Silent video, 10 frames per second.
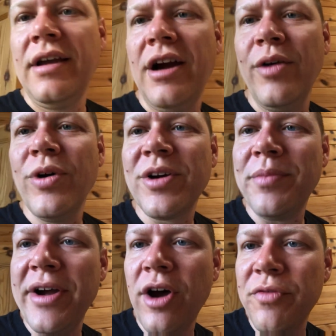All right, welcome
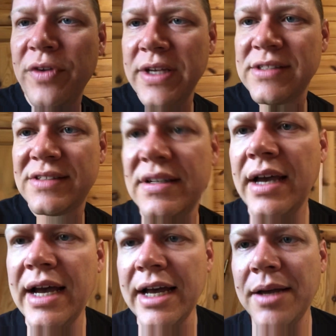to my office.
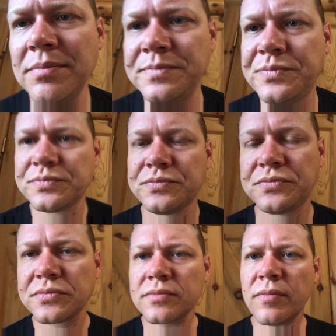
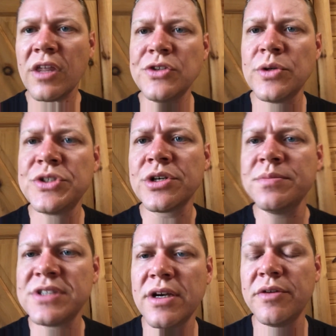So in
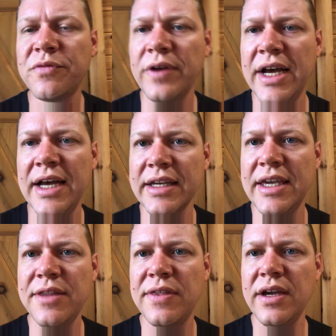terms of
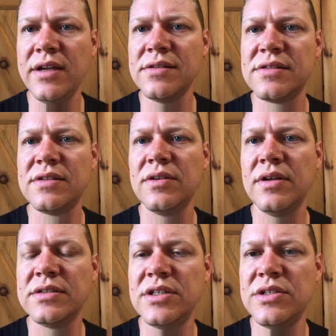key things
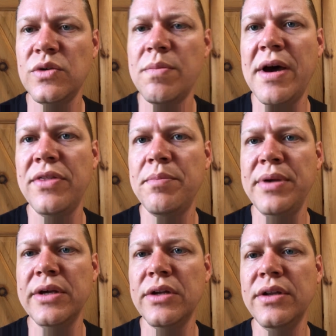to do about the
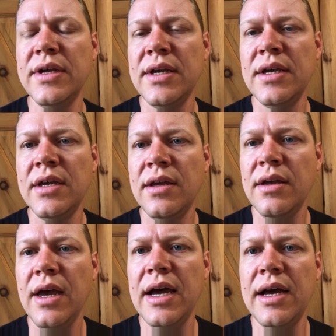build,
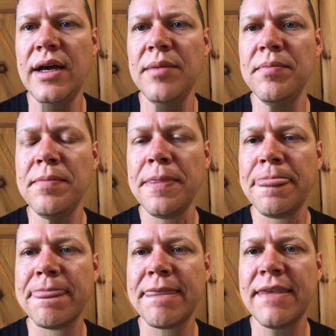like I
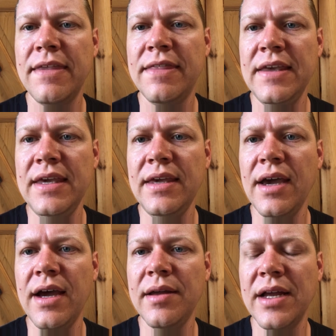
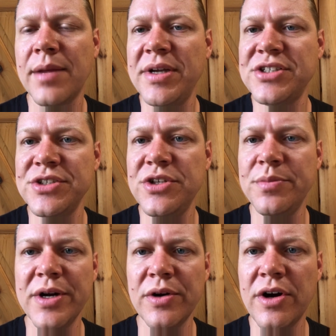mentioned,
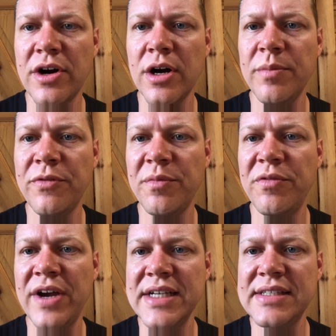2-barrel carb from
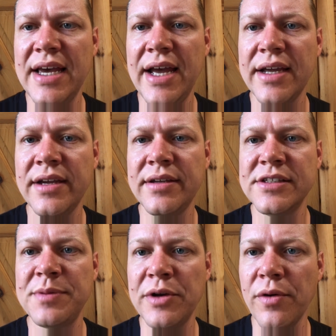FiTech.
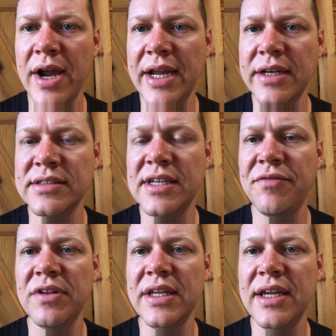It's been great.
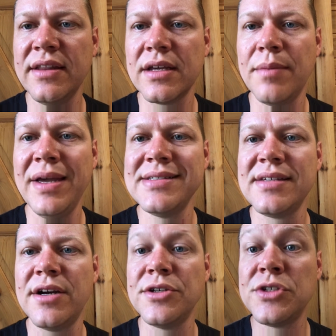Definitely get the Command
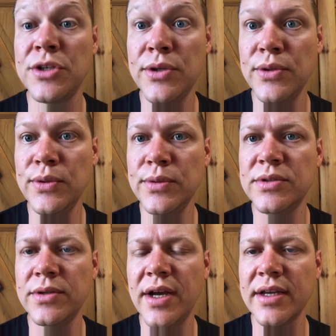Center 2.
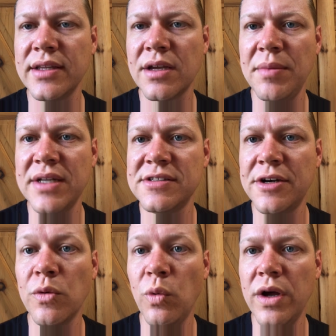Do not get the Command
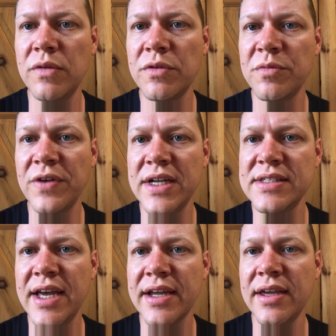Center 1 from
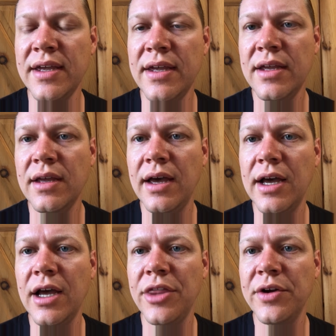FiTech.
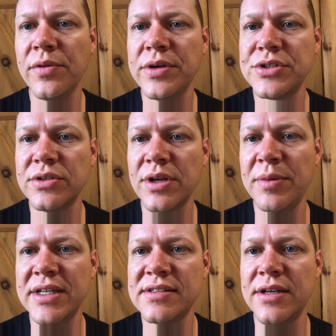The original
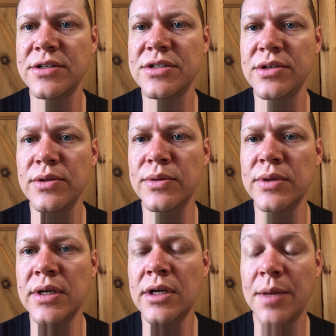Command Center 2,
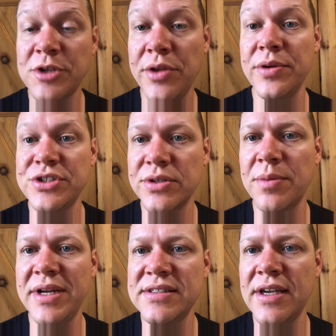the original
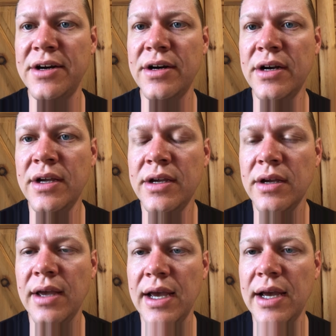Command Center
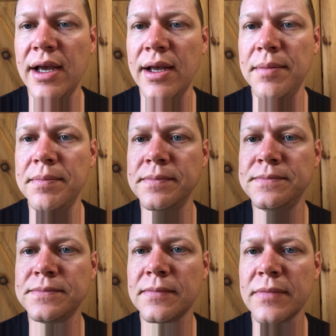
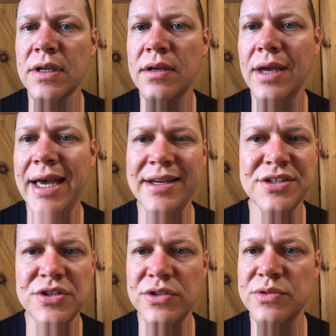had
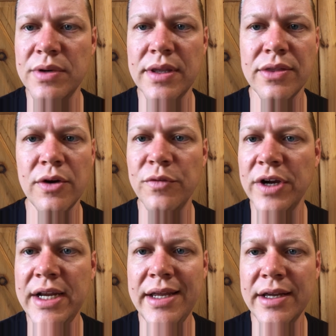issues with
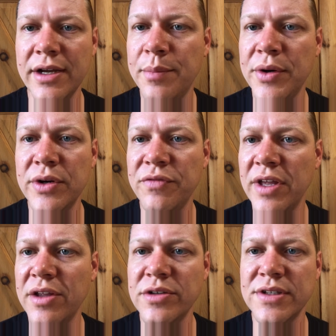overheating and component
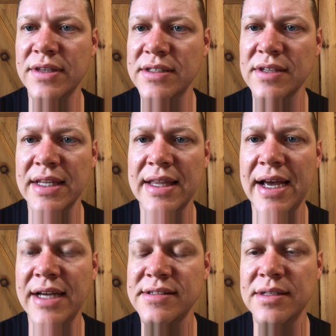failures and things like
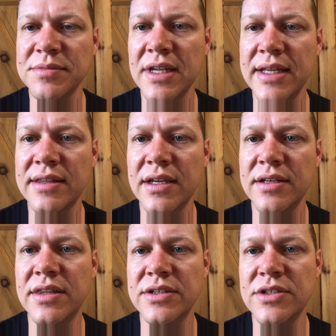that. It seems like
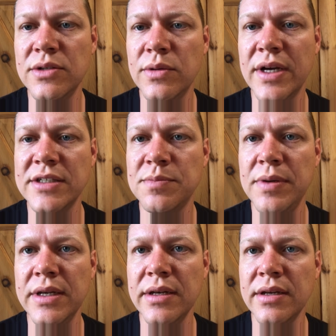the 2 has
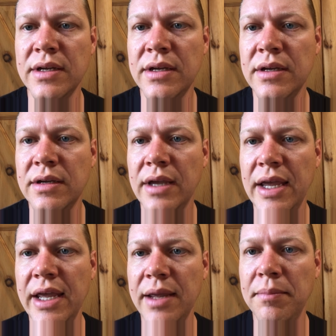been
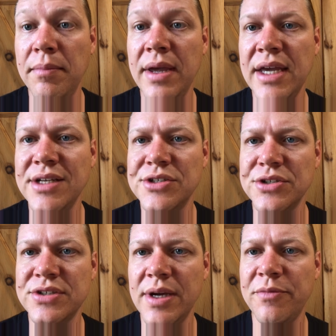a major
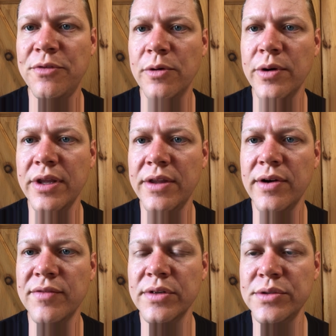step forward in
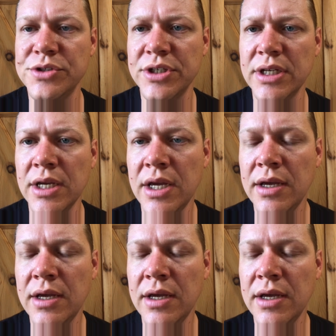their evolution.